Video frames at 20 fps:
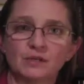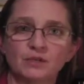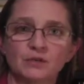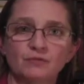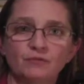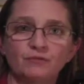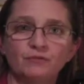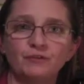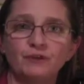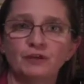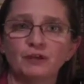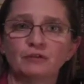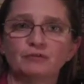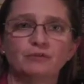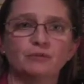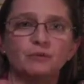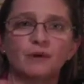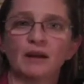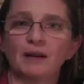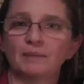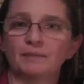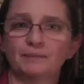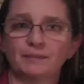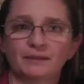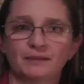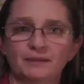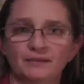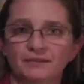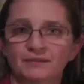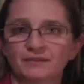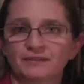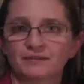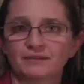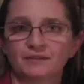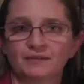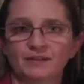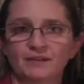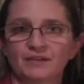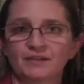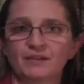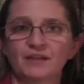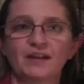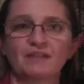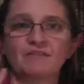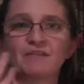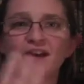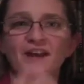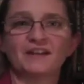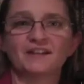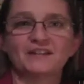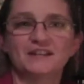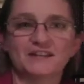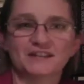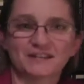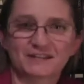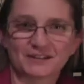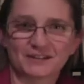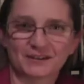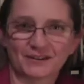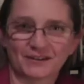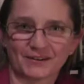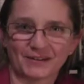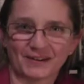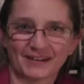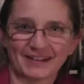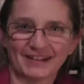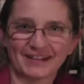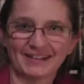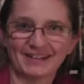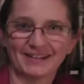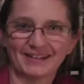you feel overwhelmed because it's a never-ending story,